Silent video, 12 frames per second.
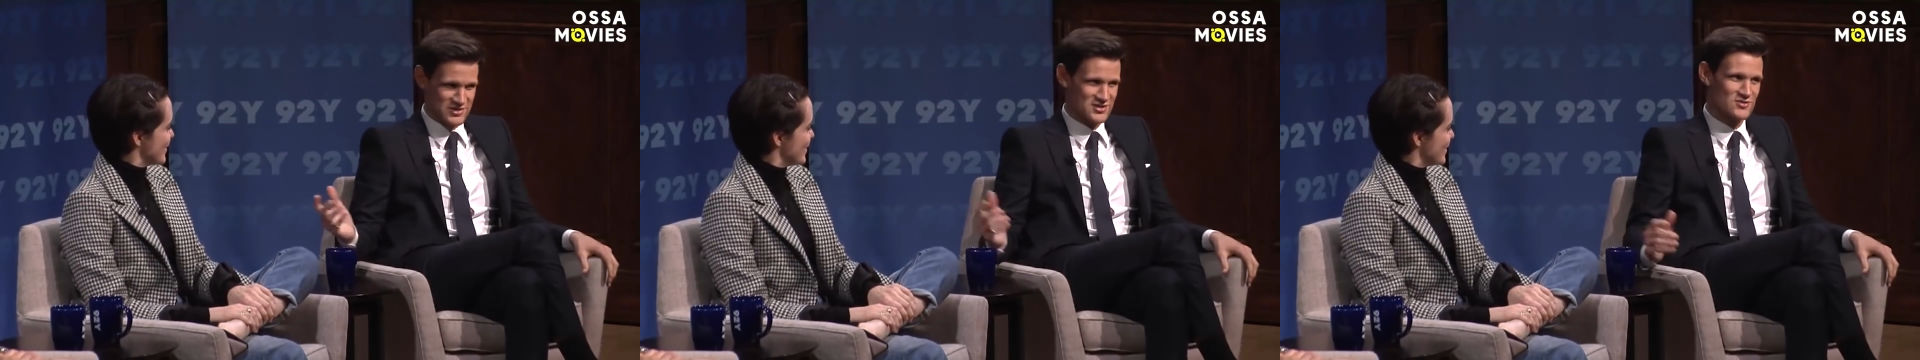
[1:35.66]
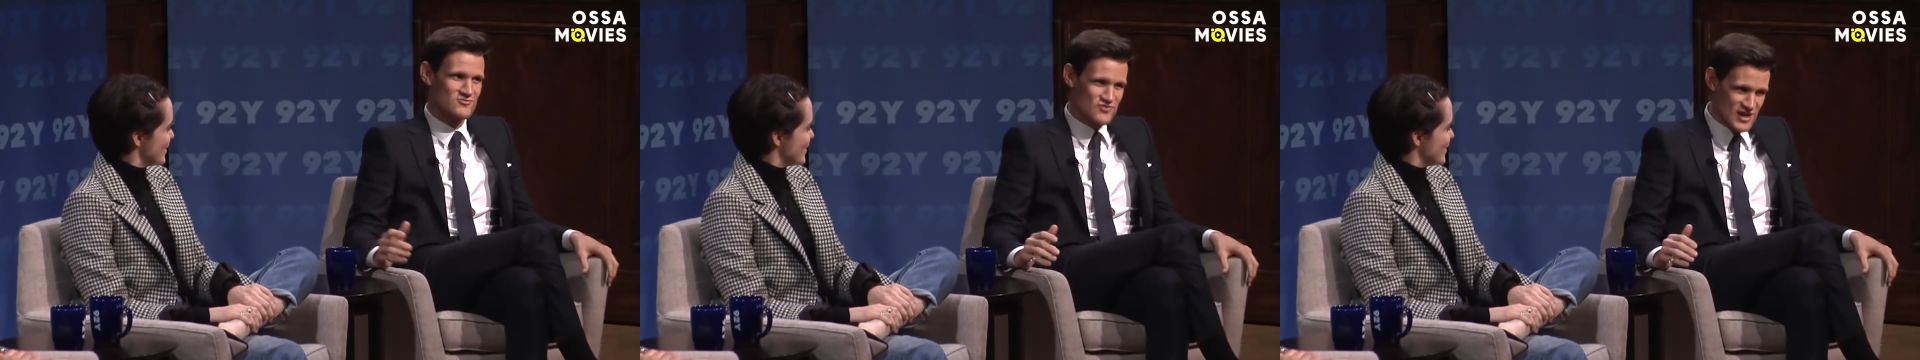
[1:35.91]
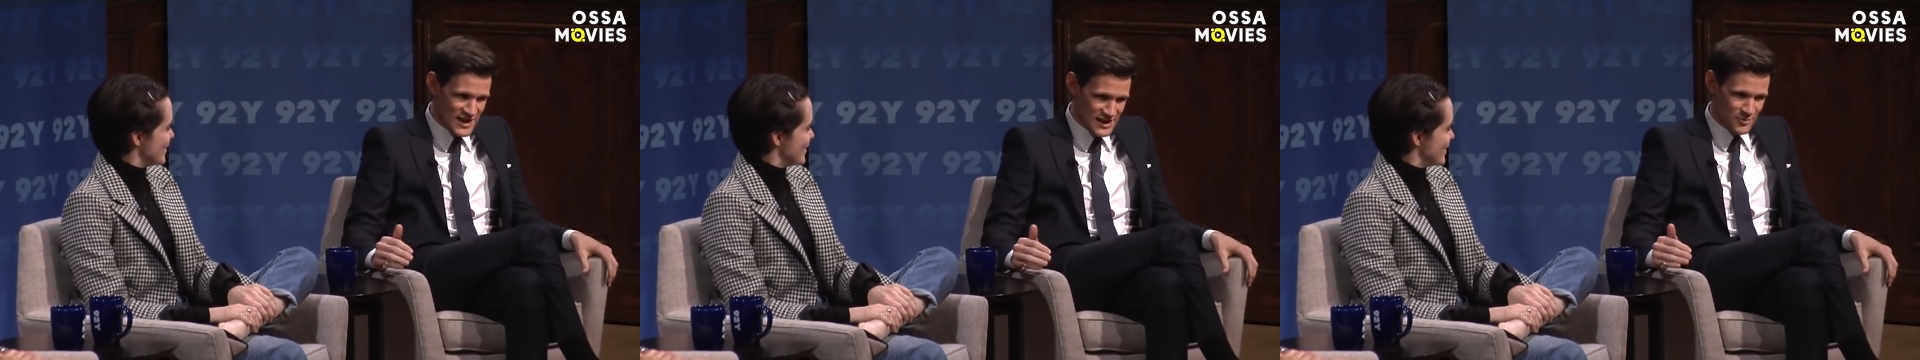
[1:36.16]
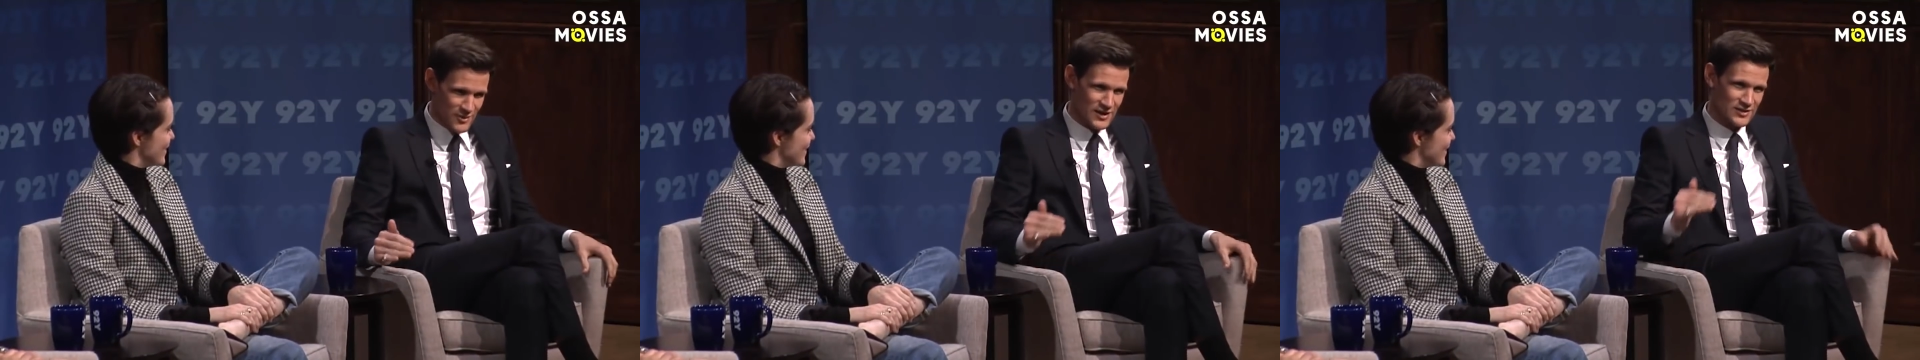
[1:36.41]
Speaker 1: do
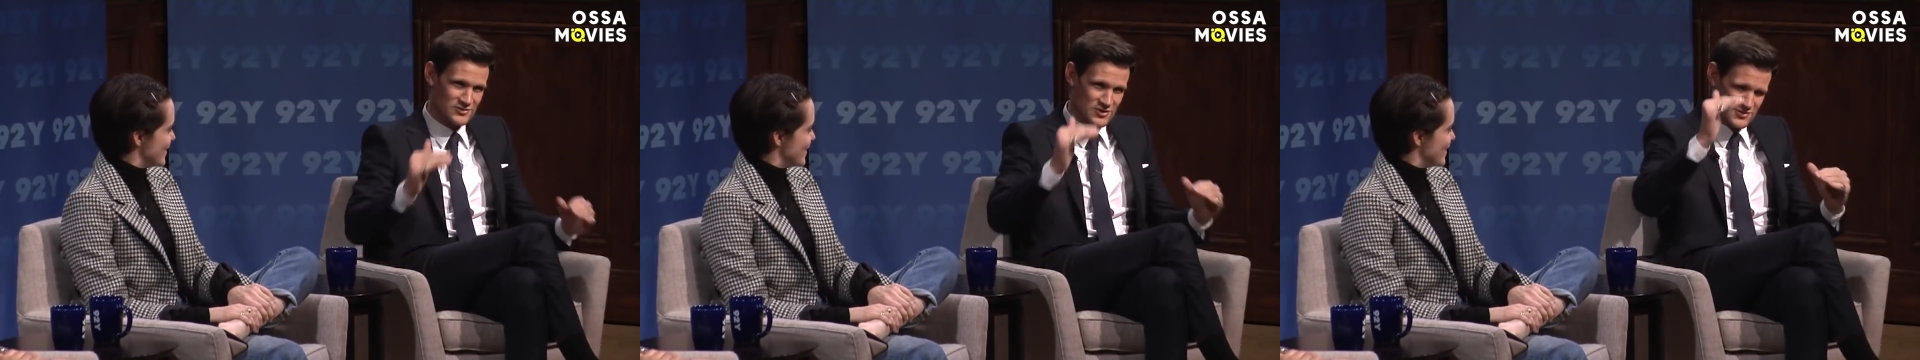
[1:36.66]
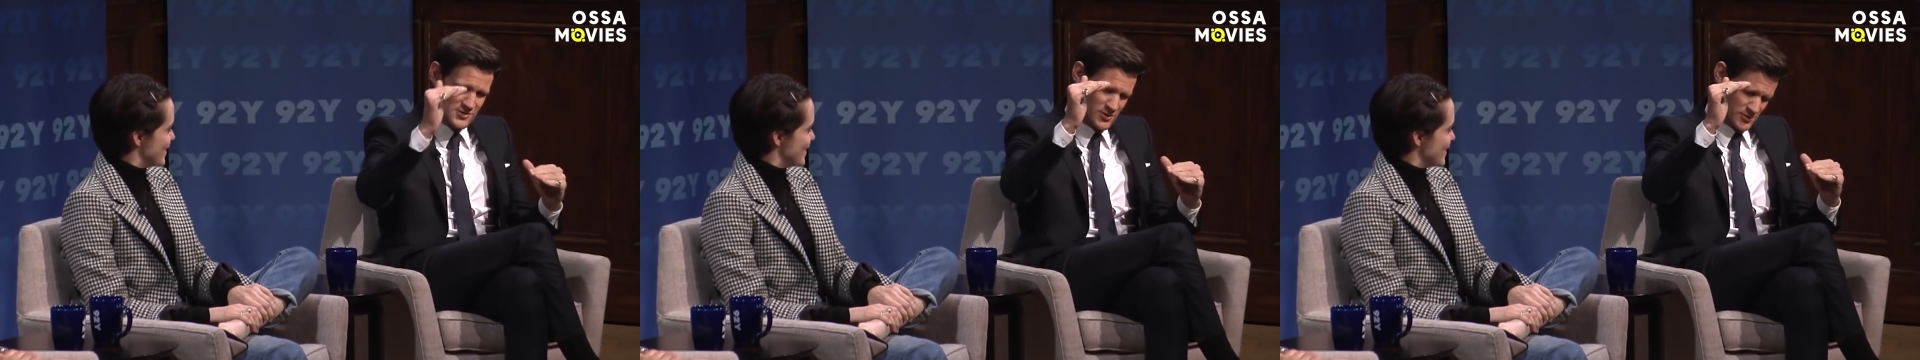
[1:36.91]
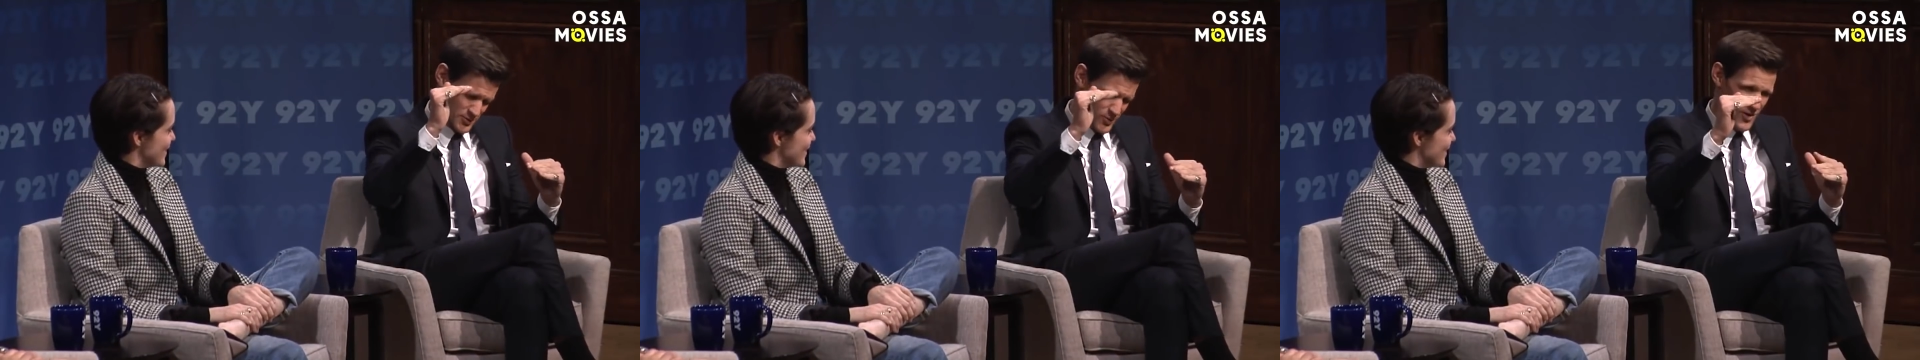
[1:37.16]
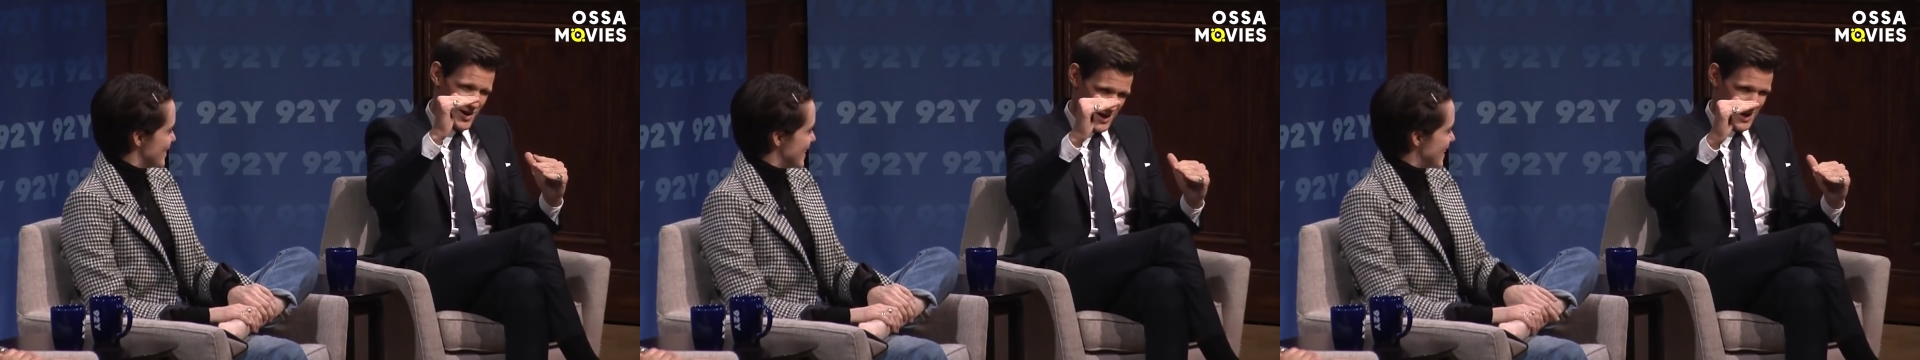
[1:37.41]
really well, just not
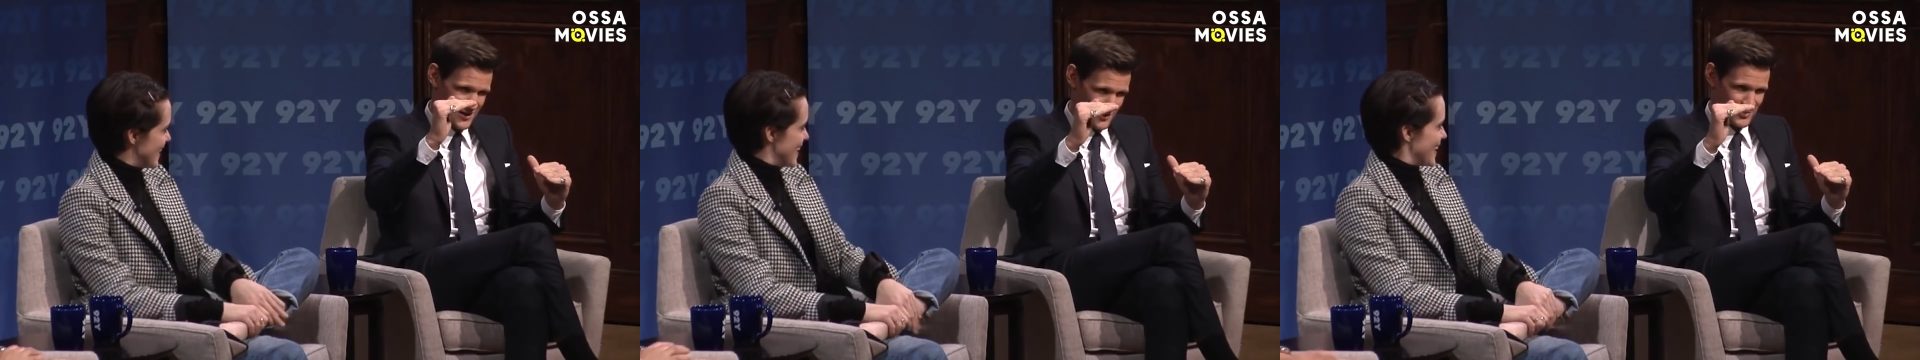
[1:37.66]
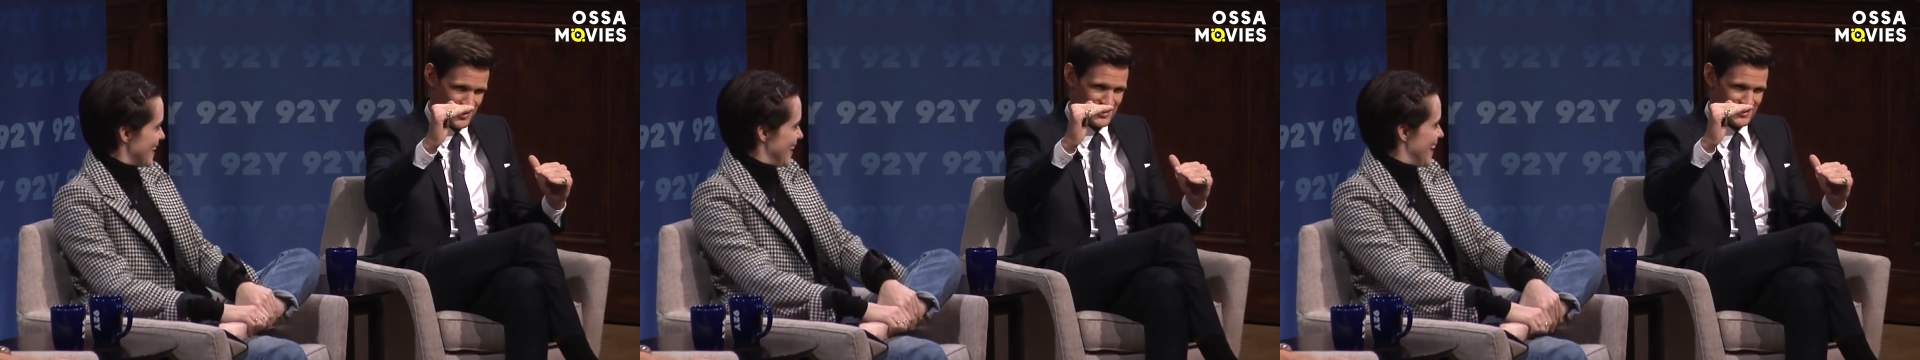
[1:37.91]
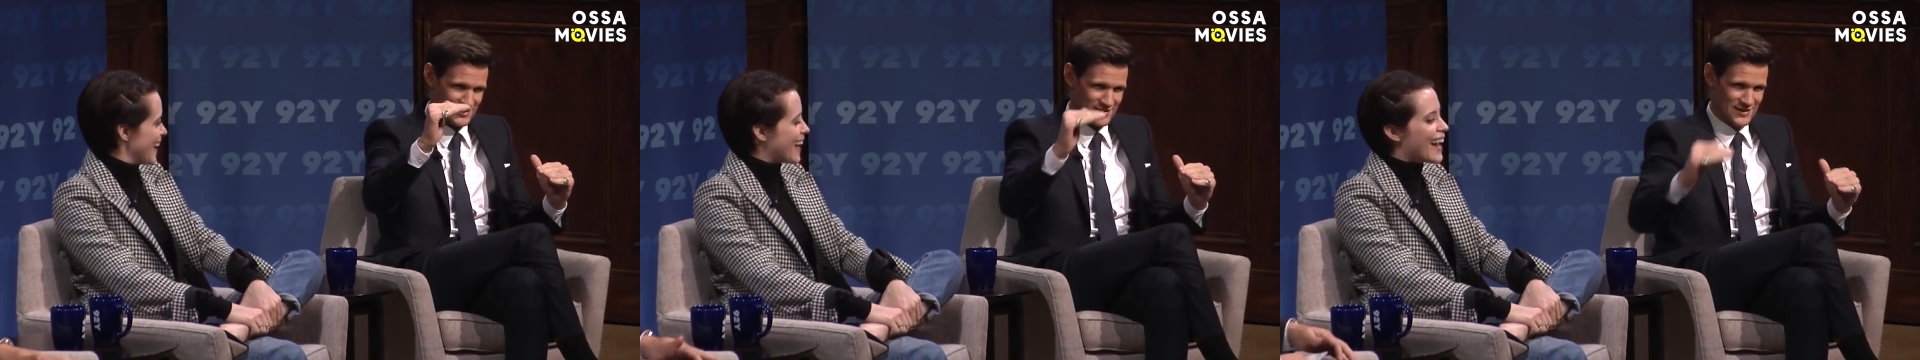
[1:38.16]
quite as well.